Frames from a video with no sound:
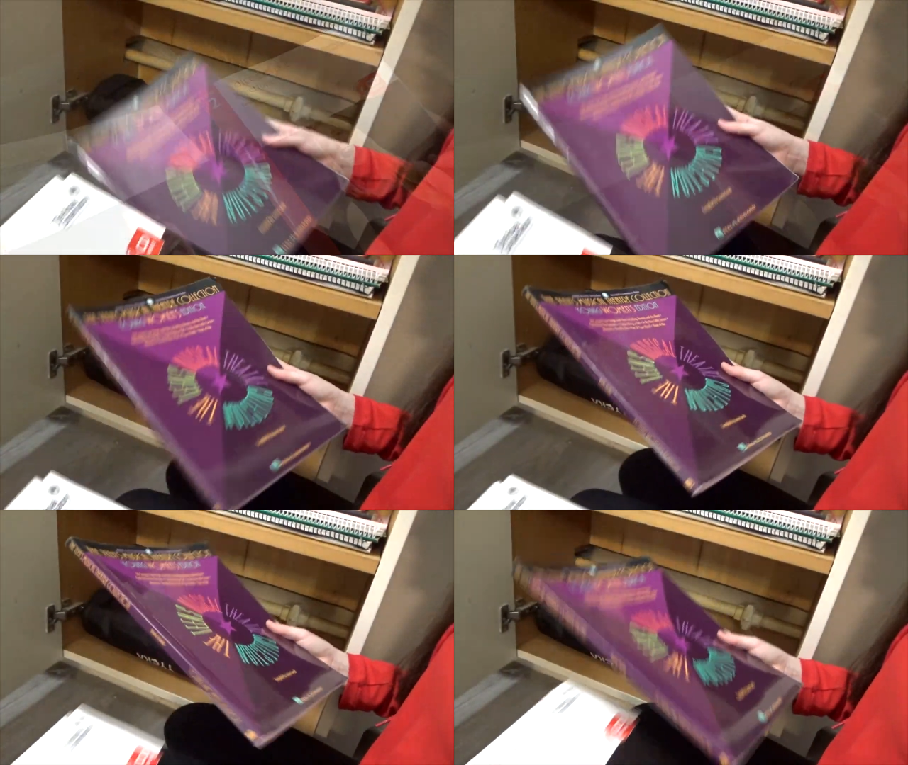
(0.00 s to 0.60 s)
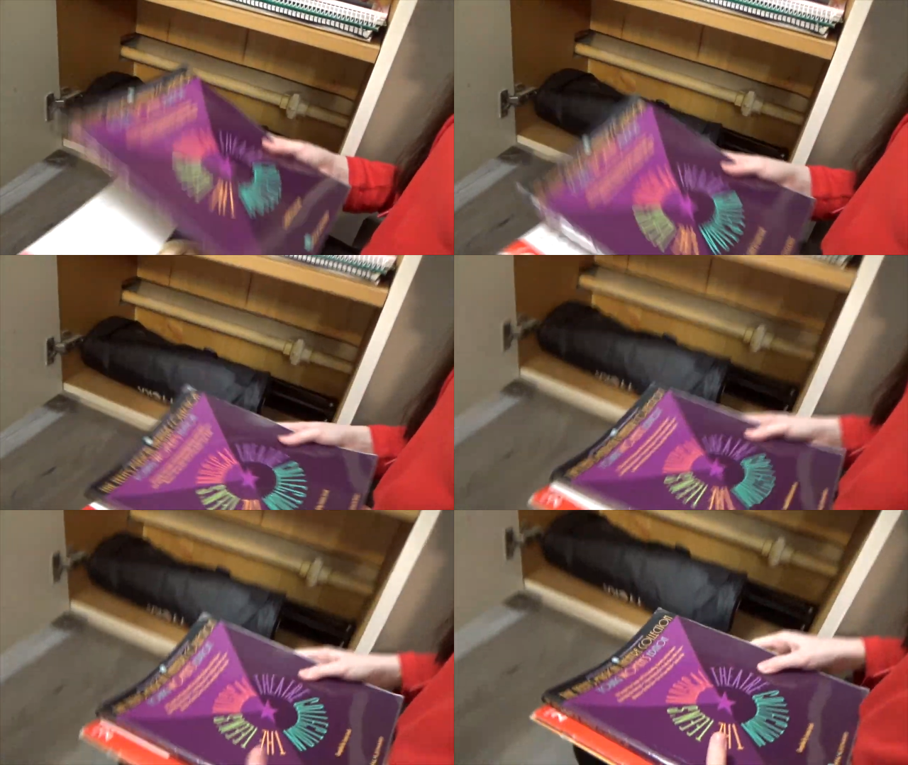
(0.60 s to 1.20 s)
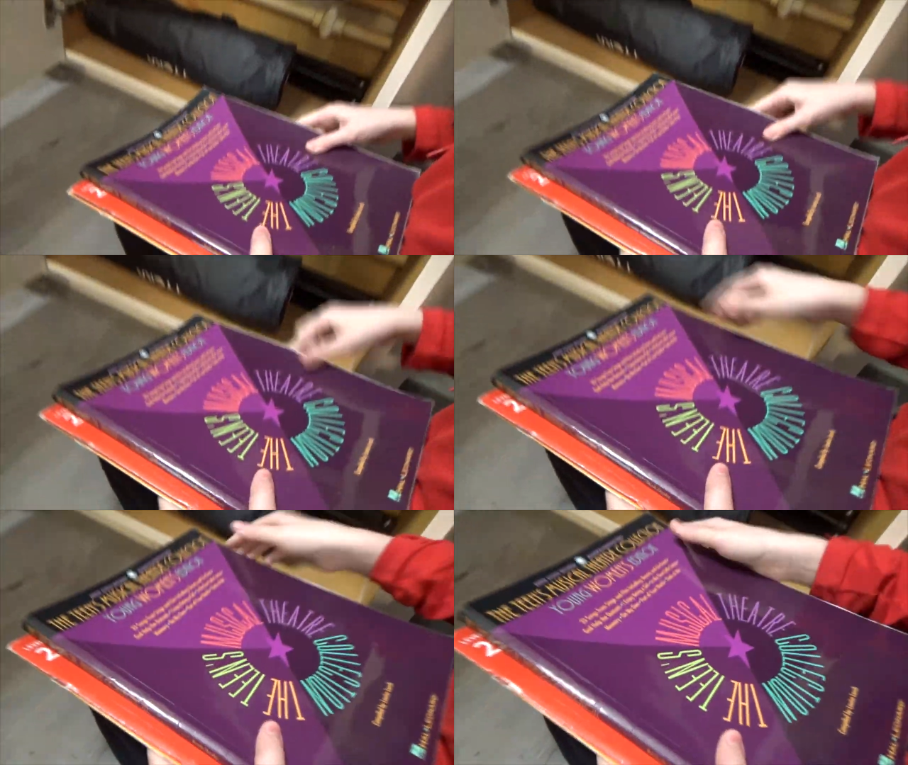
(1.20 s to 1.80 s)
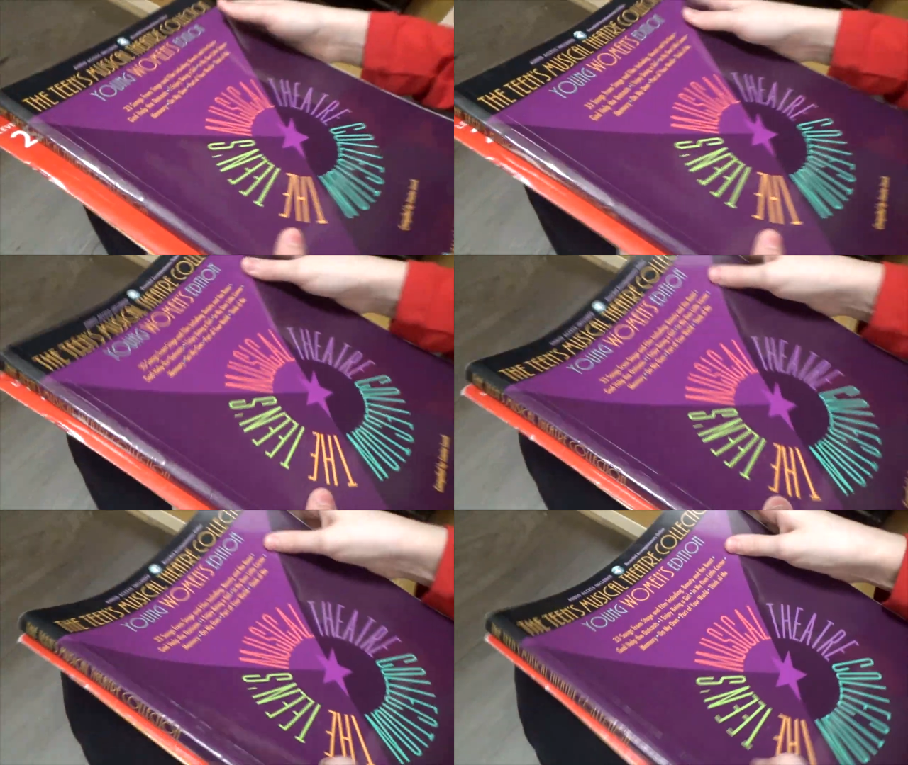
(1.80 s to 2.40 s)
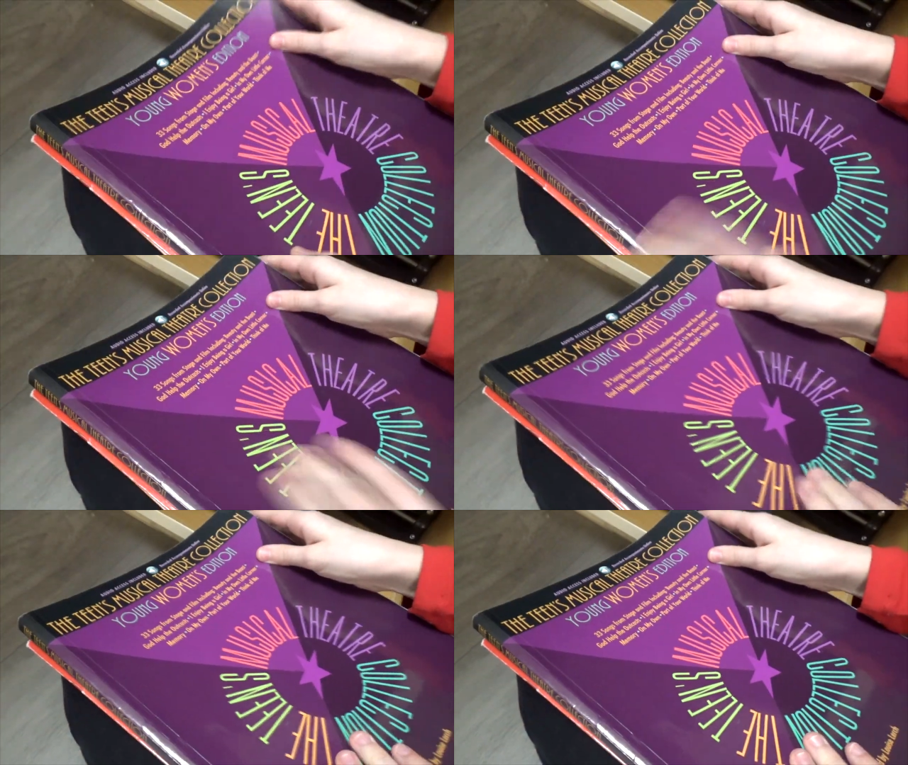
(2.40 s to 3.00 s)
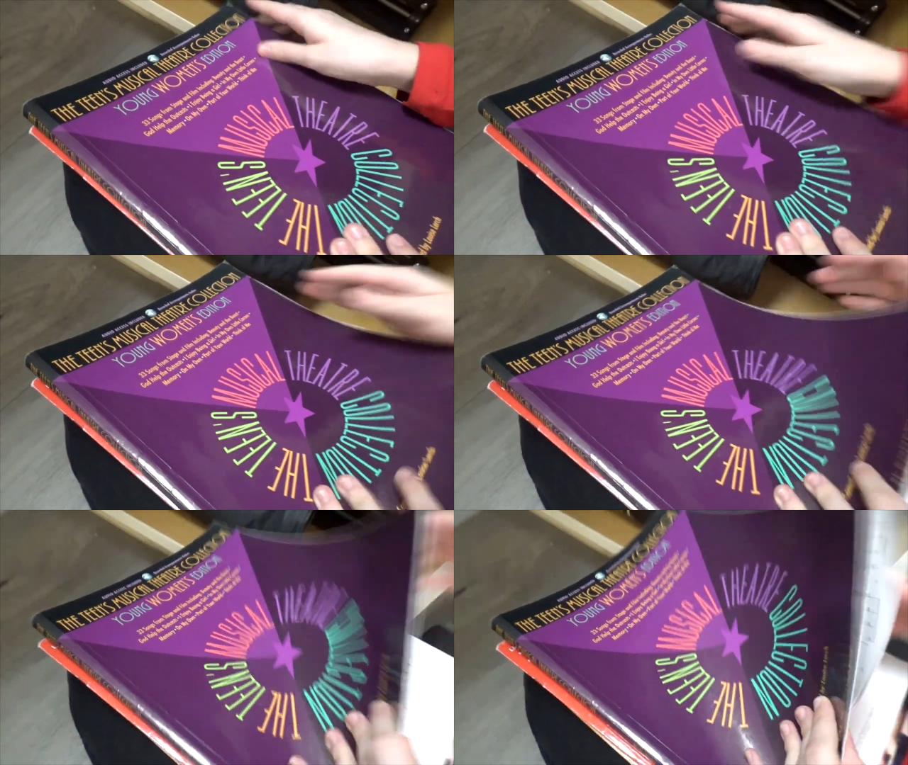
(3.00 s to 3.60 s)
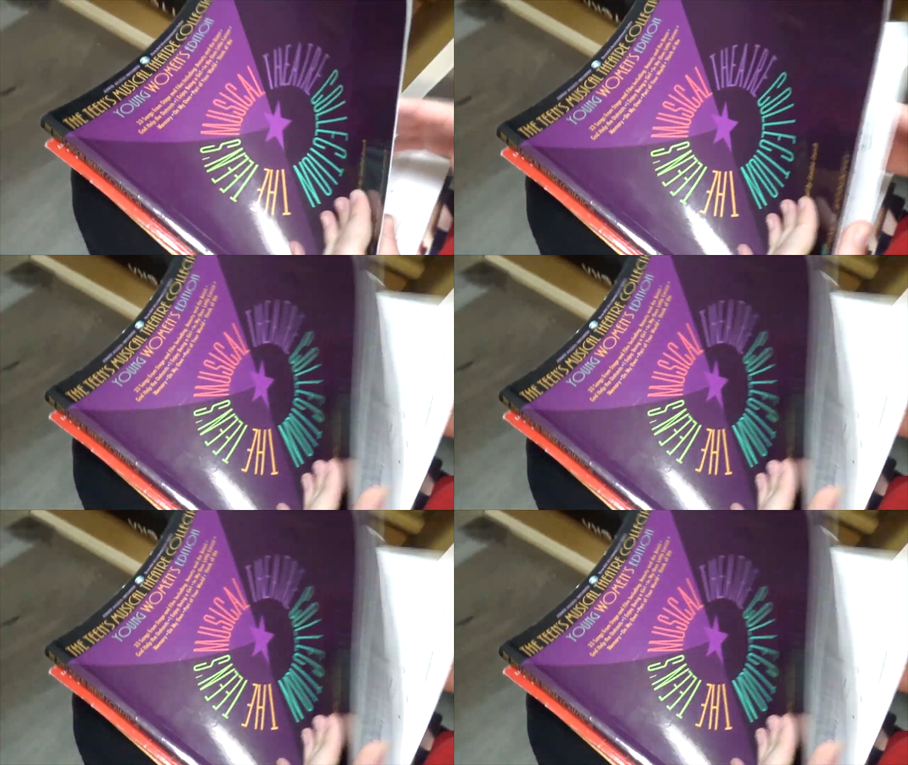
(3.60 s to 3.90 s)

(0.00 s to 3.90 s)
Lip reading: [unreadable: no face in view]